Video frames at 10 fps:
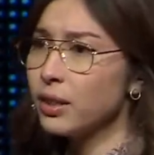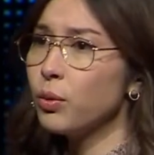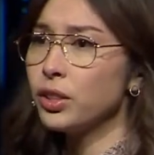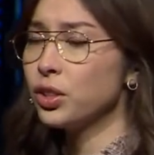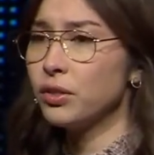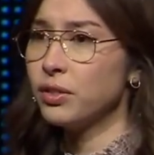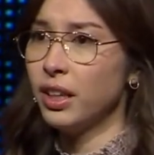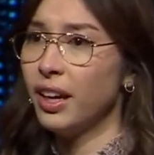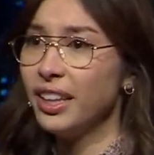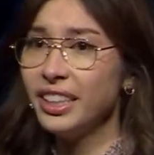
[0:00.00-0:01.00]
of what you've
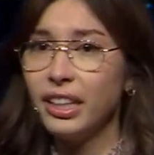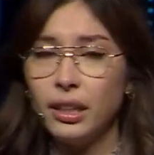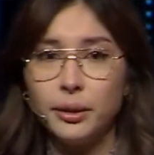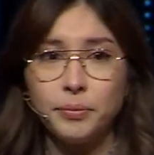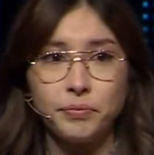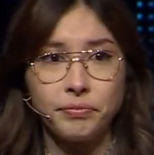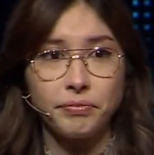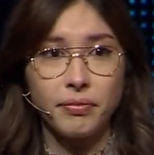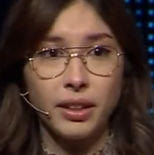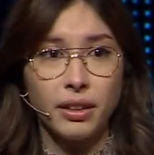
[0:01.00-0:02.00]
done.
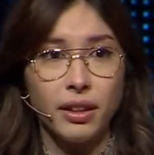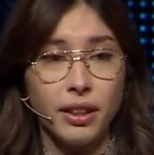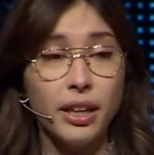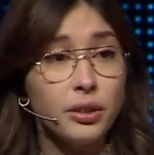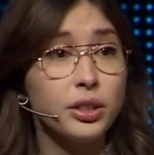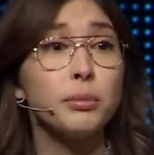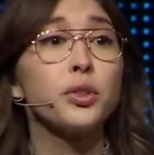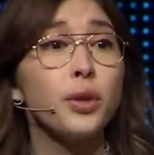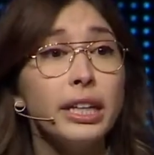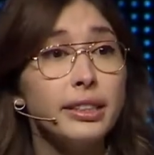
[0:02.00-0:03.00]
There's some
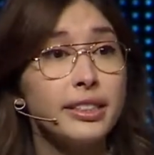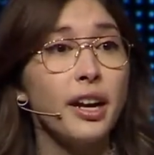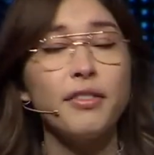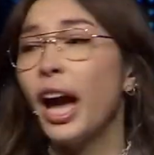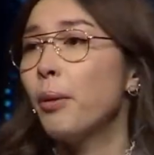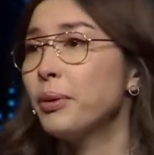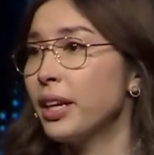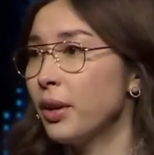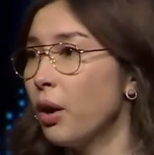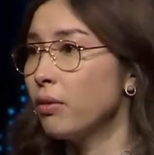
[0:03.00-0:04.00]
great stuff happening
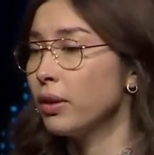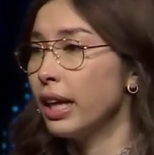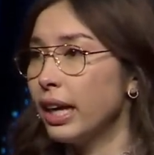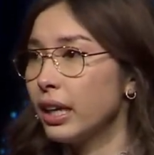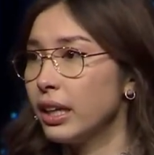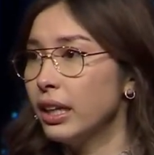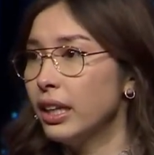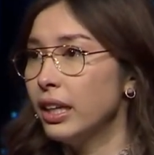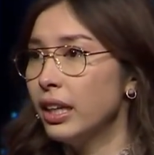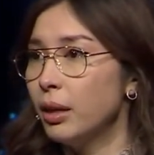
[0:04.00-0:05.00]
at Overlake.
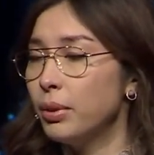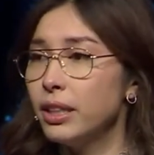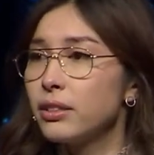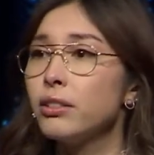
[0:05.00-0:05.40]
But it's